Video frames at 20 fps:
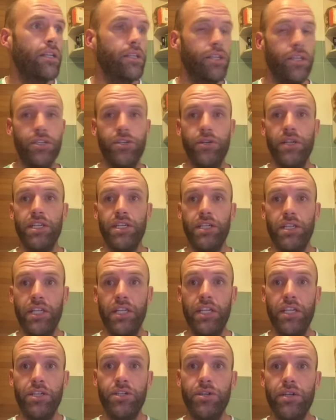nutrition, the
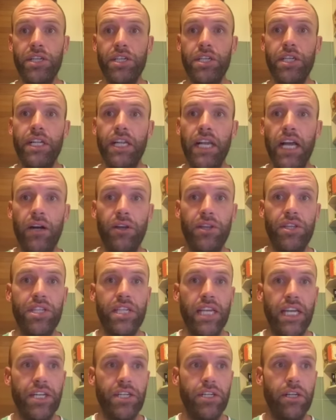nutrition and health
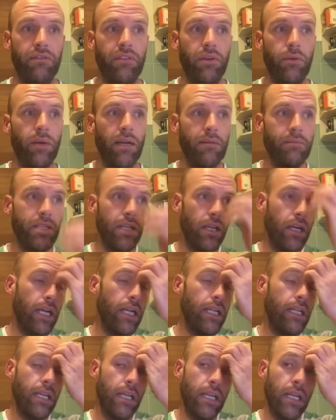section of the
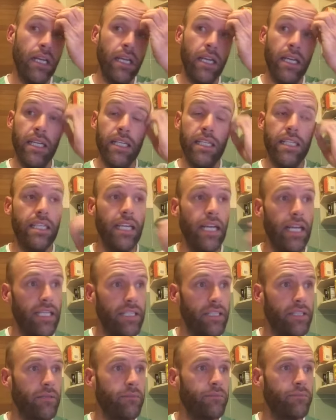website
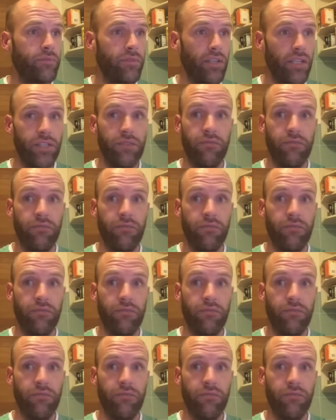says, the